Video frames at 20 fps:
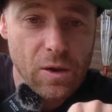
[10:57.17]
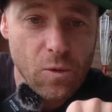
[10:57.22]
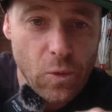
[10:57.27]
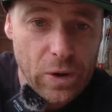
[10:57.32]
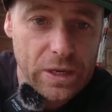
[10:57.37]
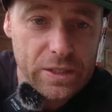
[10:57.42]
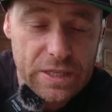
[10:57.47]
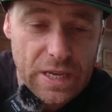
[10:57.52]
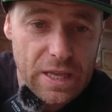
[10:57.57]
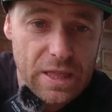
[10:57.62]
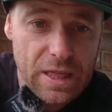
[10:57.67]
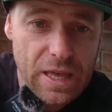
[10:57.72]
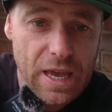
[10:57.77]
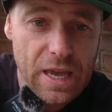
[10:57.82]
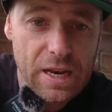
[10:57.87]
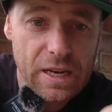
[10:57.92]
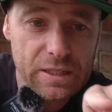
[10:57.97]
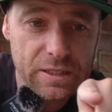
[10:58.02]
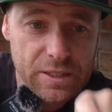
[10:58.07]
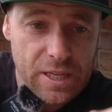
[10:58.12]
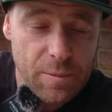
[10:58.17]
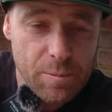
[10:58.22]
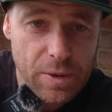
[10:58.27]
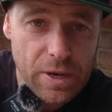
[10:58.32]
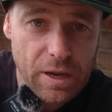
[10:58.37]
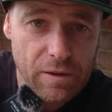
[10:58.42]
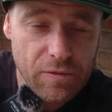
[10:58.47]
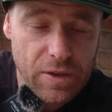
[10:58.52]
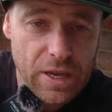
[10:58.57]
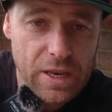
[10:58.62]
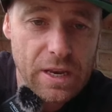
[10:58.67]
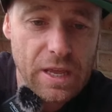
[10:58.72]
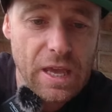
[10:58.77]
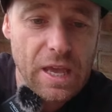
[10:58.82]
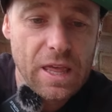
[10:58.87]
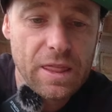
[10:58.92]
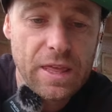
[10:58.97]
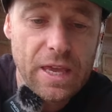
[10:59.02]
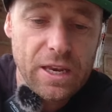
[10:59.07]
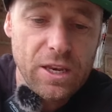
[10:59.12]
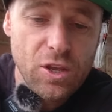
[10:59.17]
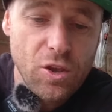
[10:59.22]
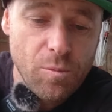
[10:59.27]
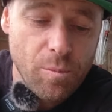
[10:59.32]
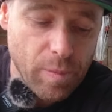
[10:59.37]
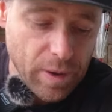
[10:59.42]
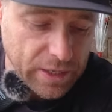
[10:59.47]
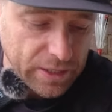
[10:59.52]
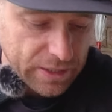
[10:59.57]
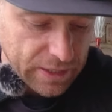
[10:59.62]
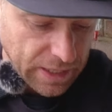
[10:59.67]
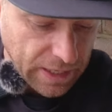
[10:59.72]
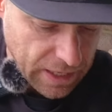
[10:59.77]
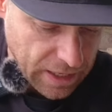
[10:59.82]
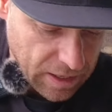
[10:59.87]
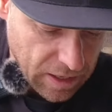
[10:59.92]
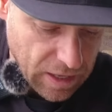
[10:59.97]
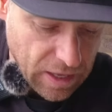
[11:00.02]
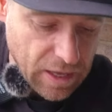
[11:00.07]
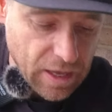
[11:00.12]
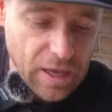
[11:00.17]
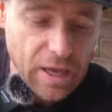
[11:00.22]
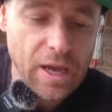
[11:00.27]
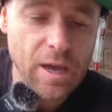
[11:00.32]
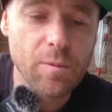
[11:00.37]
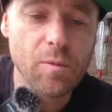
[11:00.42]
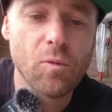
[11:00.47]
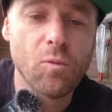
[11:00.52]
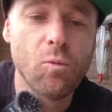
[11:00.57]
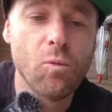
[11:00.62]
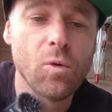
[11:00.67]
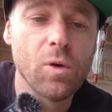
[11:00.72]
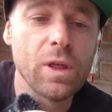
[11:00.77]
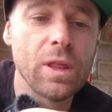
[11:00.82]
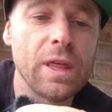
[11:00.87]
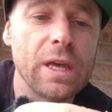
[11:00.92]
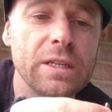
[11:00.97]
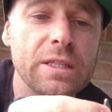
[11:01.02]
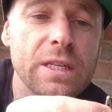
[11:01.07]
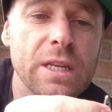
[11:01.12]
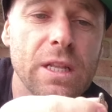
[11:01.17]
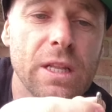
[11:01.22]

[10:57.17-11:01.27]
when it's in there and it's deep enough in, then you basically there's a